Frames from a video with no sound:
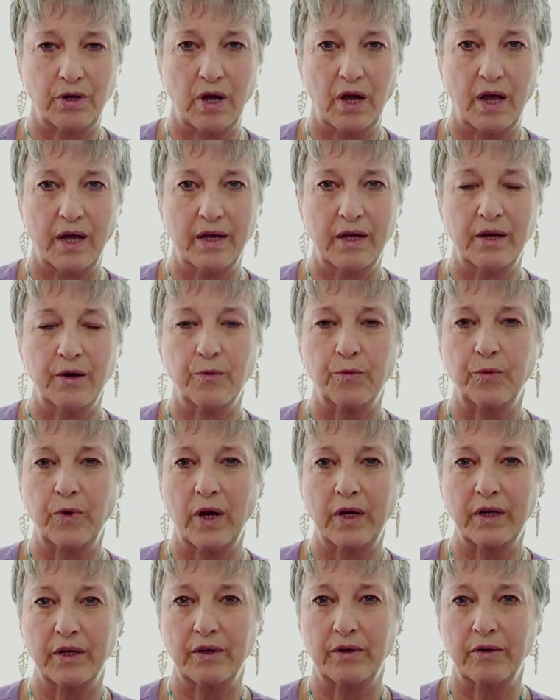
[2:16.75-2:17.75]
I hear
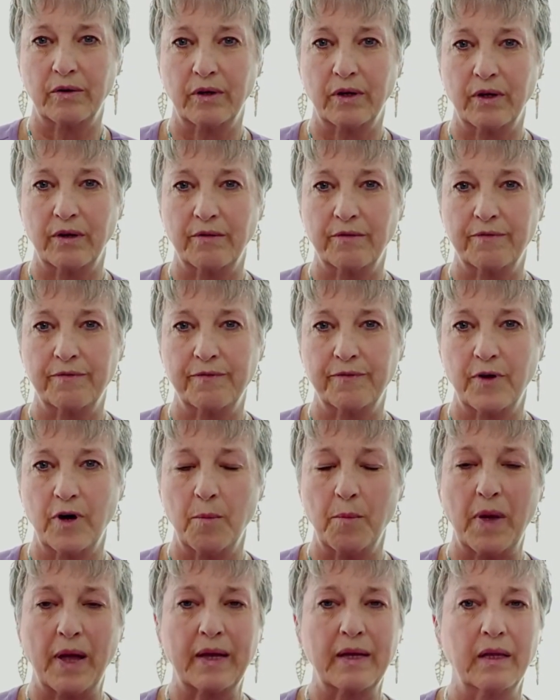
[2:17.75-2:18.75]
regularly
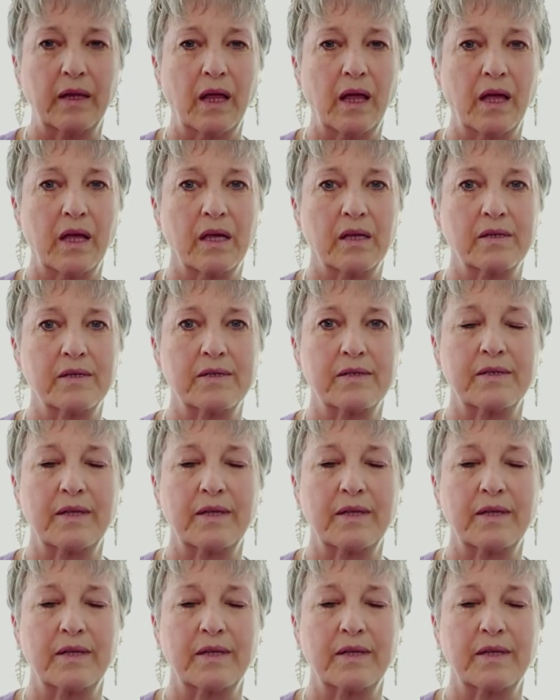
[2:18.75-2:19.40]
from my clients